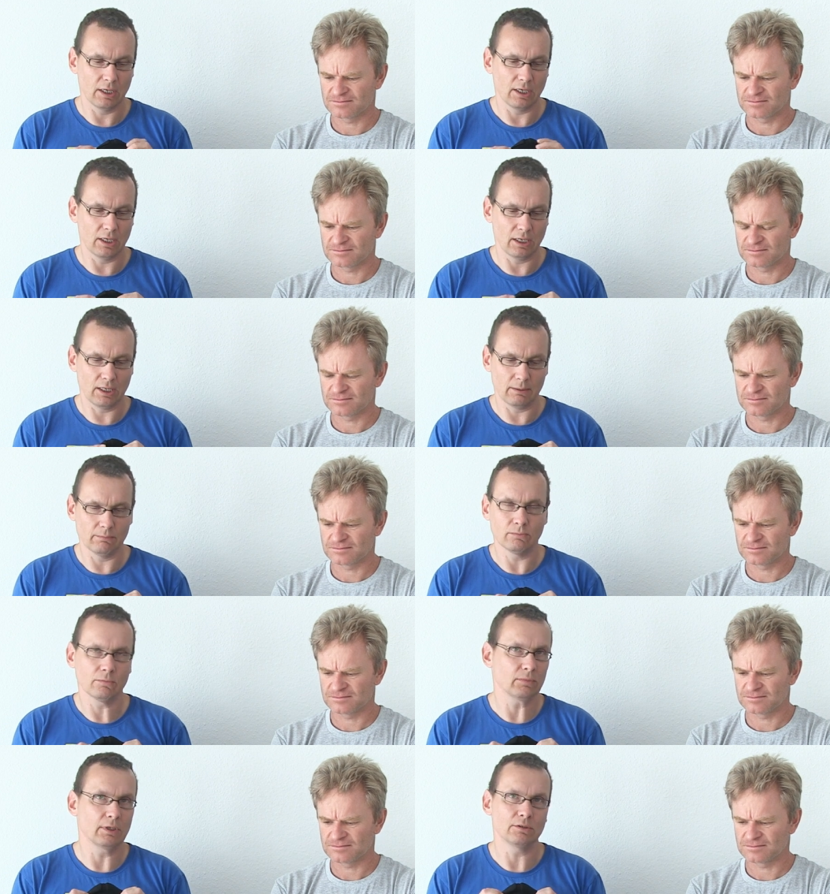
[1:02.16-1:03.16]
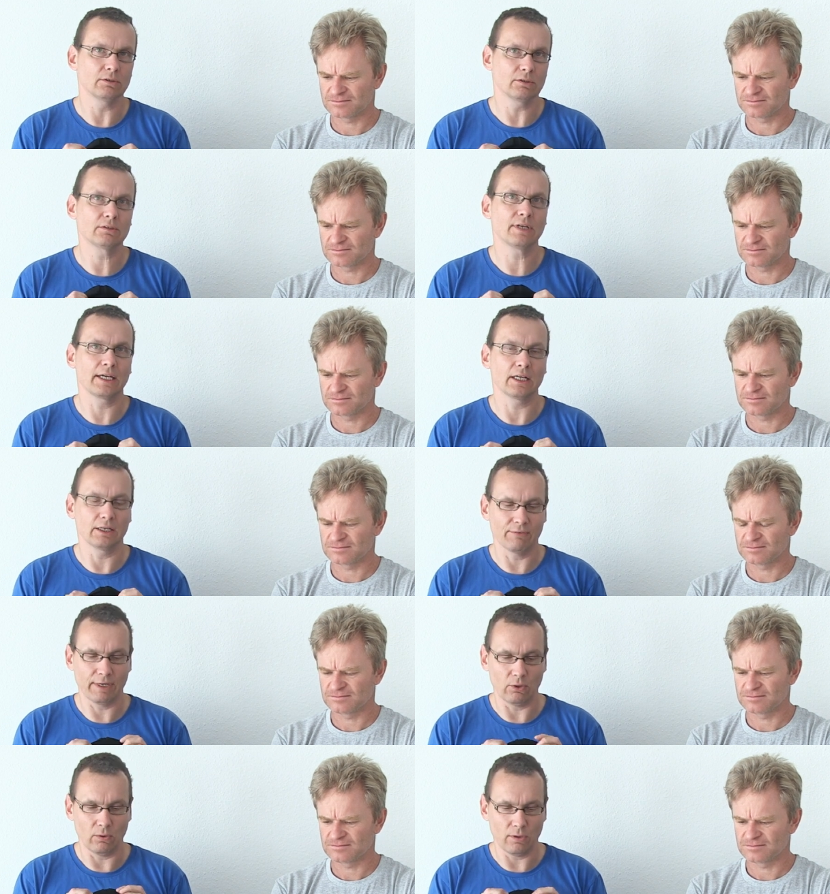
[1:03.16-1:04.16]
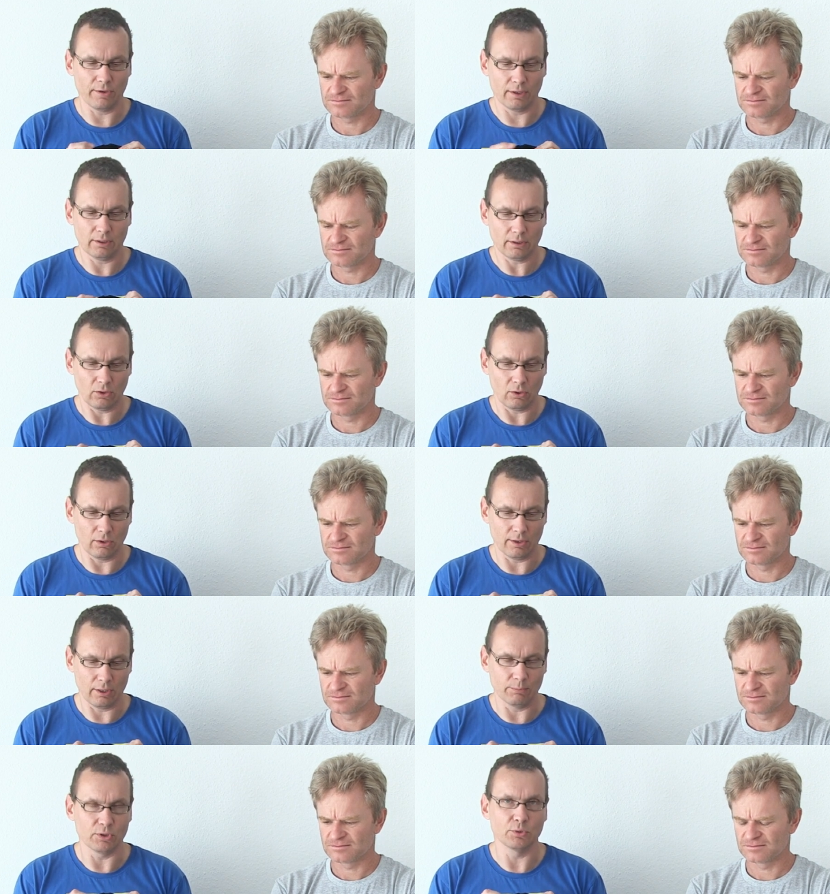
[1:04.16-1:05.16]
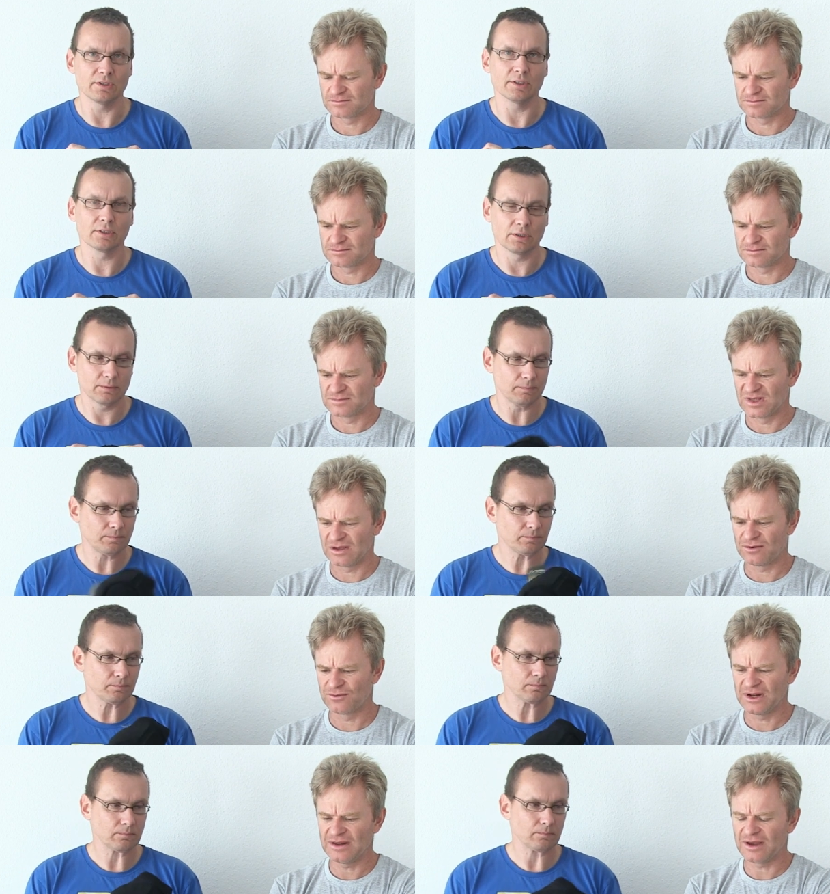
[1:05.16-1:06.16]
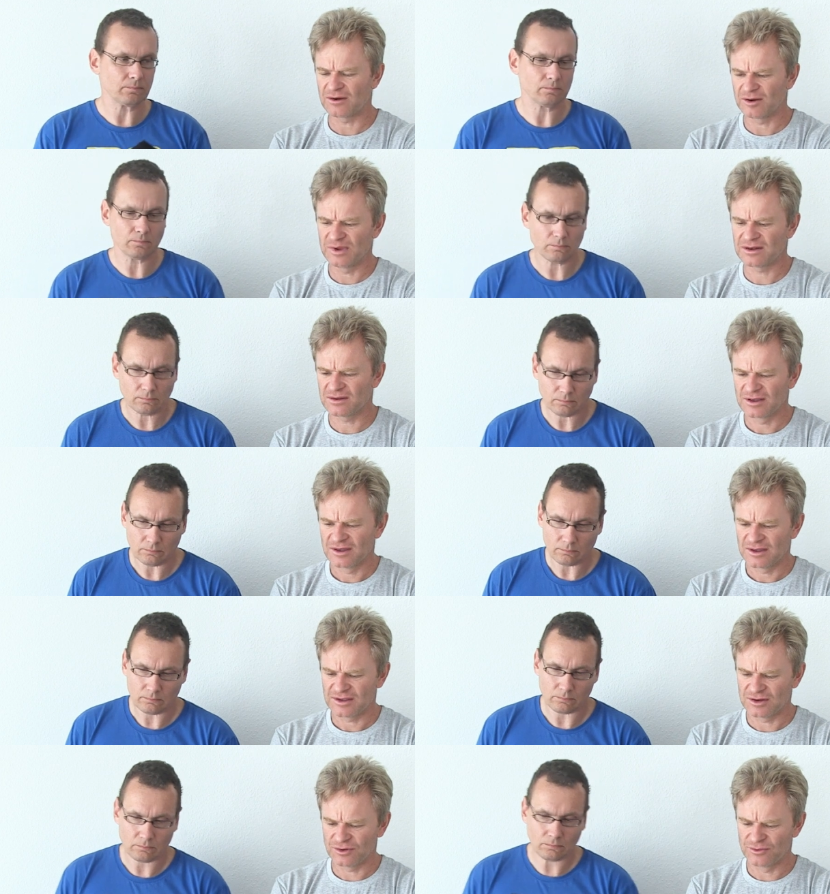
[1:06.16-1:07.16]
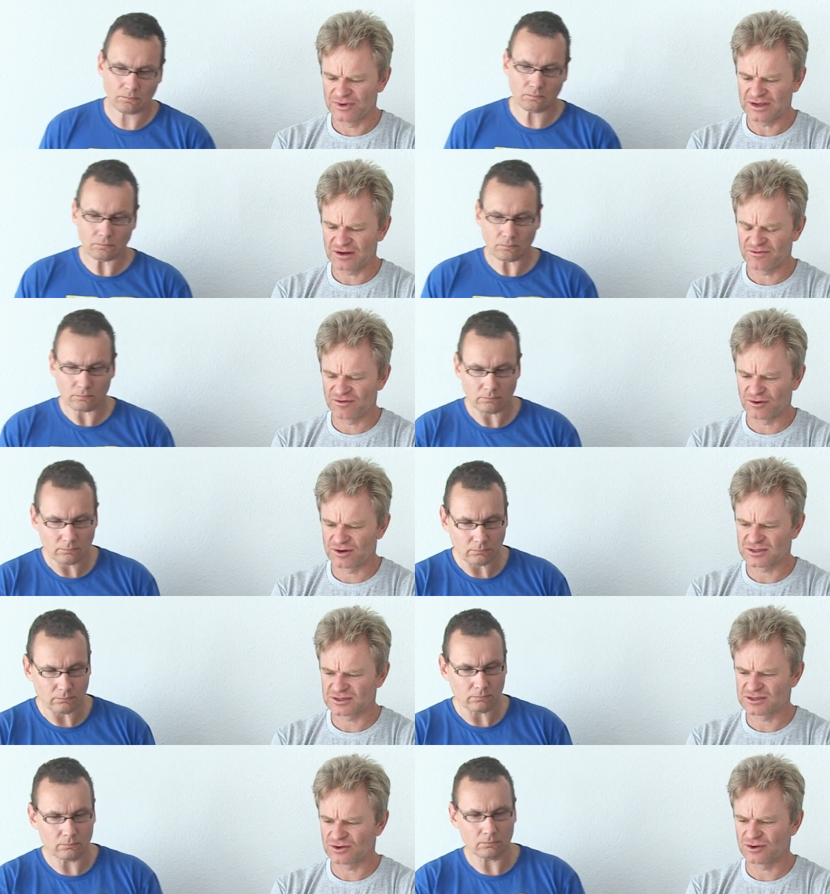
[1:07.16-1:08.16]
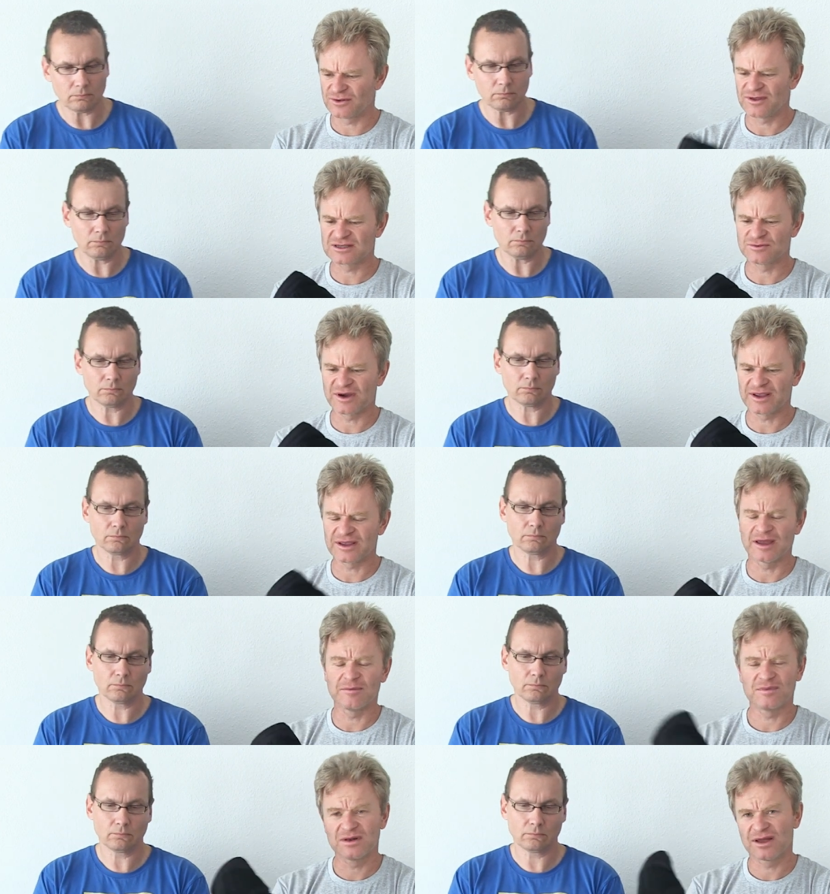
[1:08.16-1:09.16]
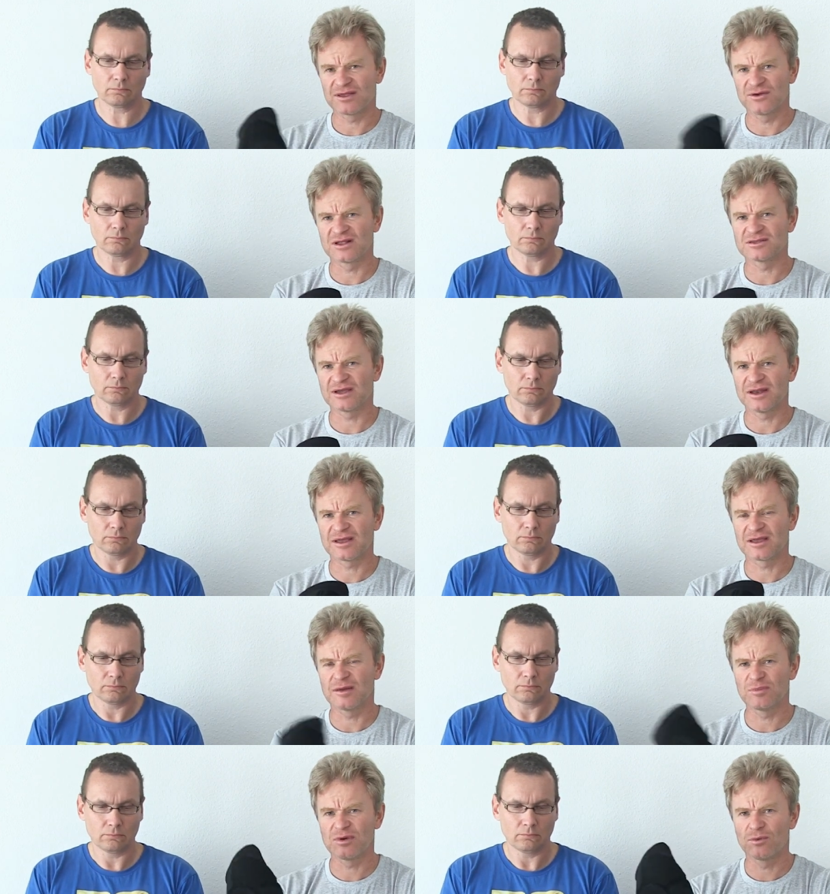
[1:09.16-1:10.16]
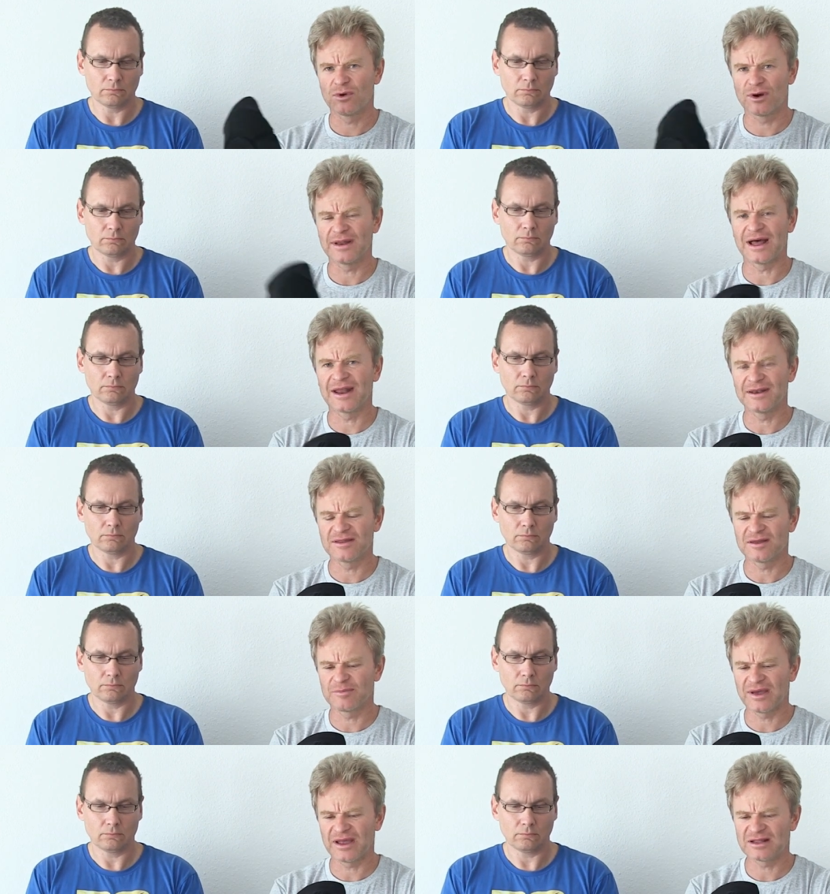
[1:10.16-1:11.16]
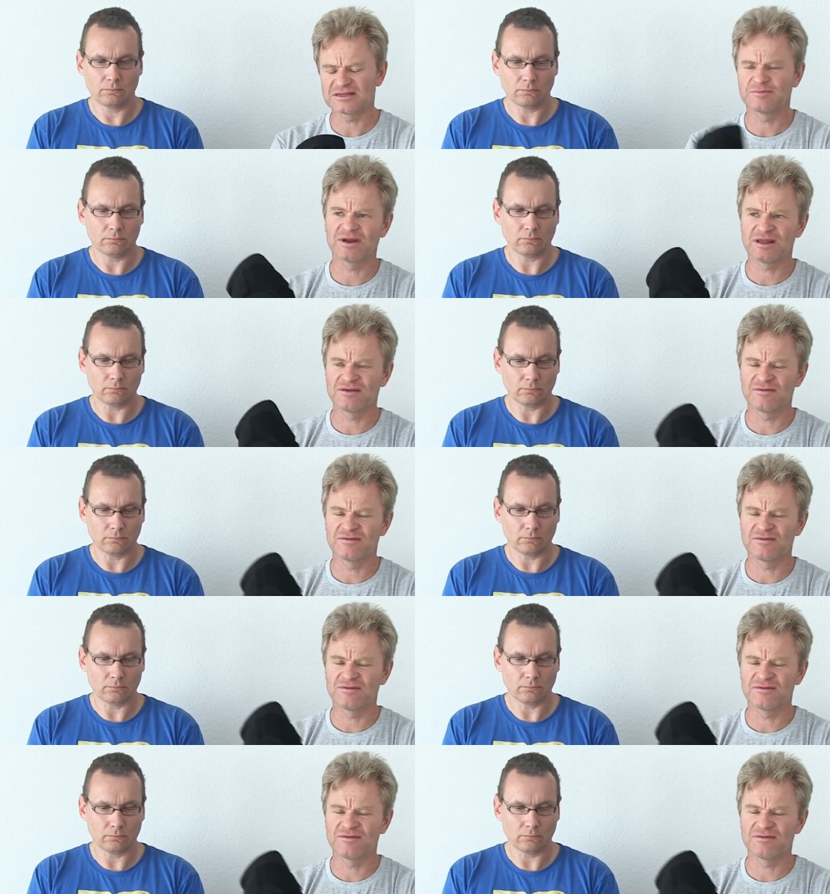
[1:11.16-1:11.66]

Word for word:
Speaker 1: um, and taking away all the all the abuses.
Speaker 2: Yeah, really Aramid, you know, reinforced. So that's why it can, like Jürgen said, it can be worn under the pants, but